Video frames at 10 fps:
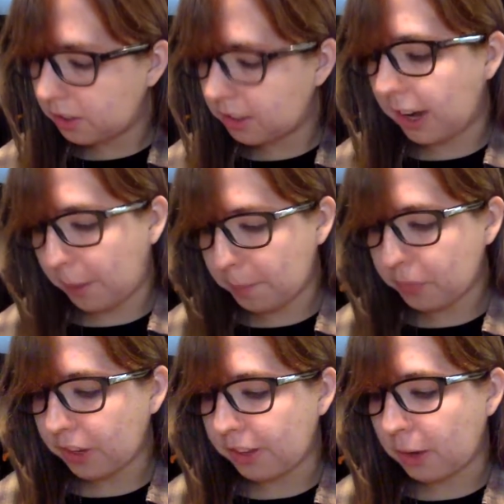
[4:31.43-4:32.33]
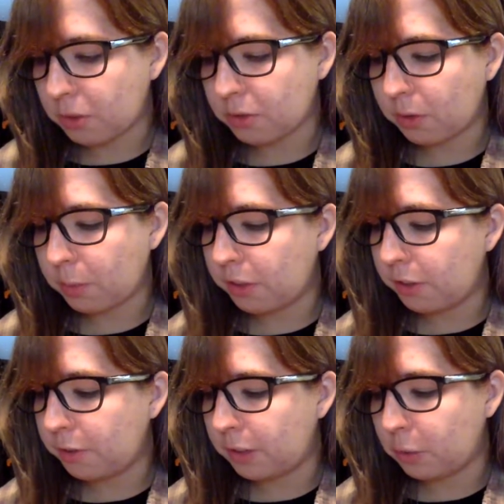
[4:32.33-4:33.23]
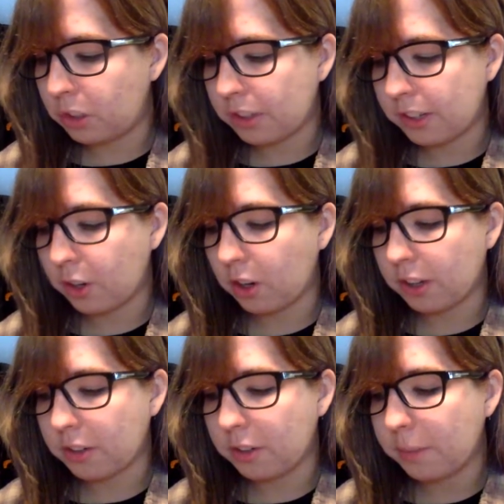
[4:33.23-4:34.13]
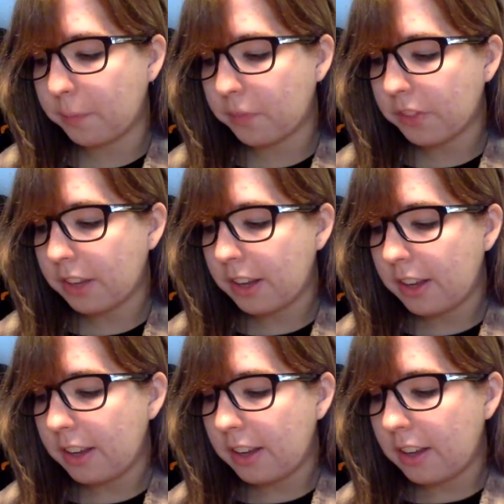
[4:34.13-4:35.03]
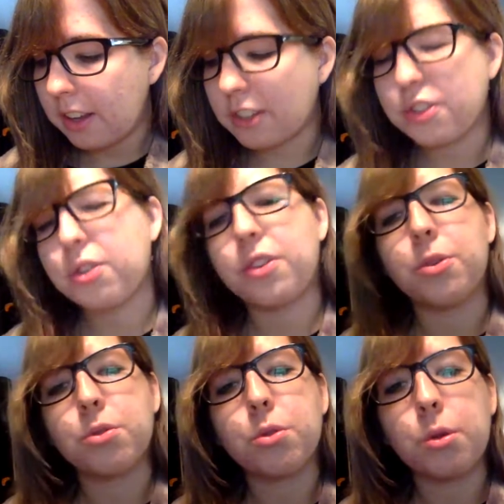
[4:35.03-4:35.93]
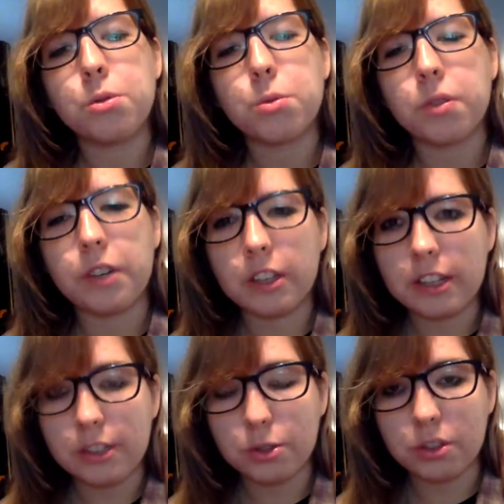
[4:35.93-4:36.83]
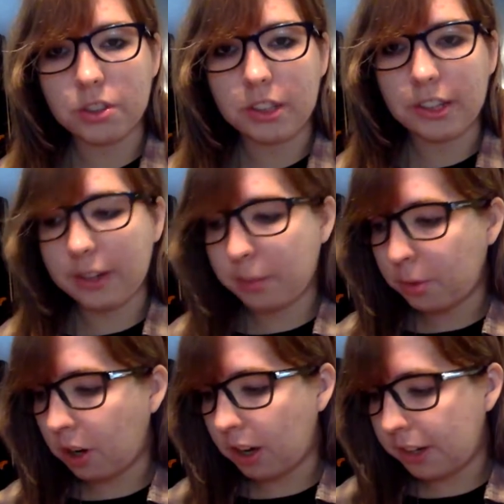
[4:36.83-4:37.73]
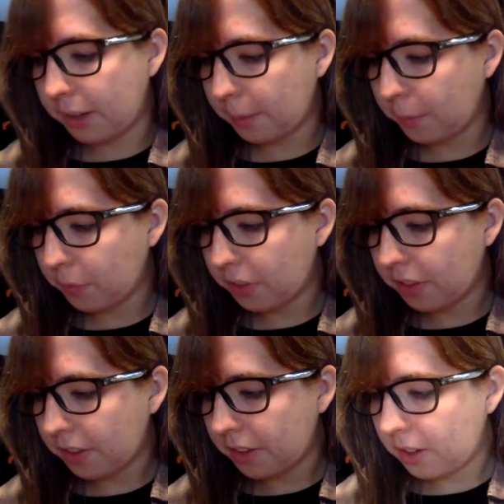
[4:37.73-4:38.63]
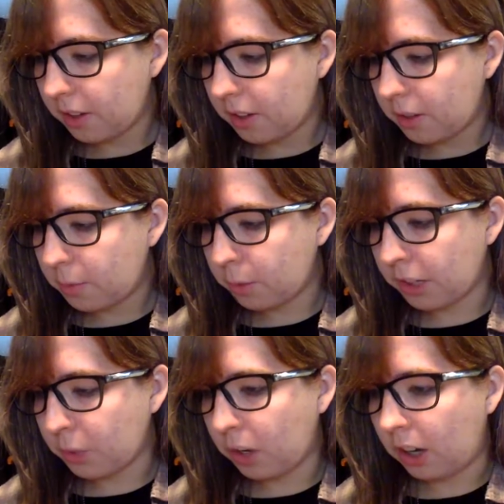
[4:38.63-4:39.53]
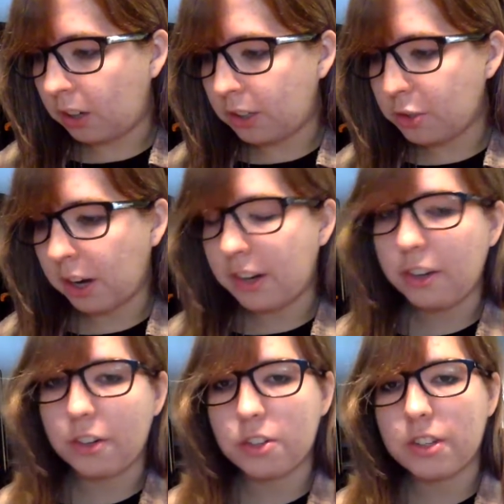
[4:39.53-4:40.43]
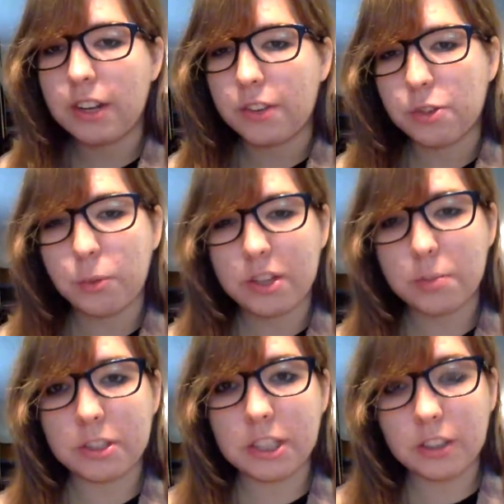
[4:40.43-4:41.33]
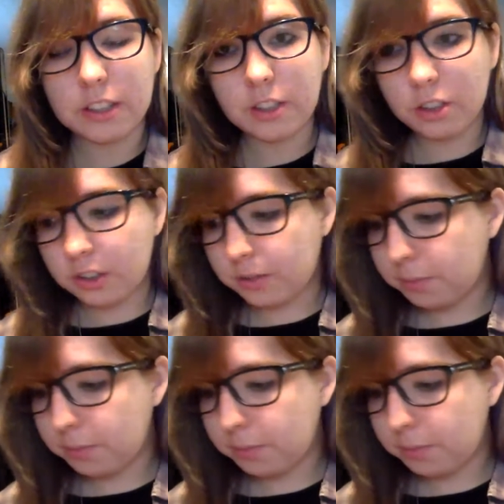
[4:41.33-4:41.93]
Yeah, and that was from the Van Logan article. I just thought those quotes were very interesting and applied pretty well in trying to understand this week's material.